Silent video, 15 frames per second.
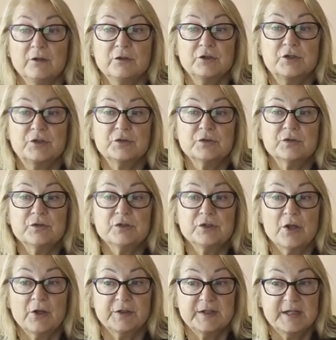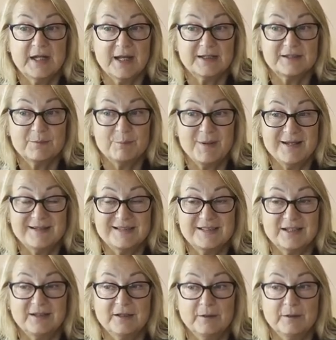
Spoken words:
to not get mentally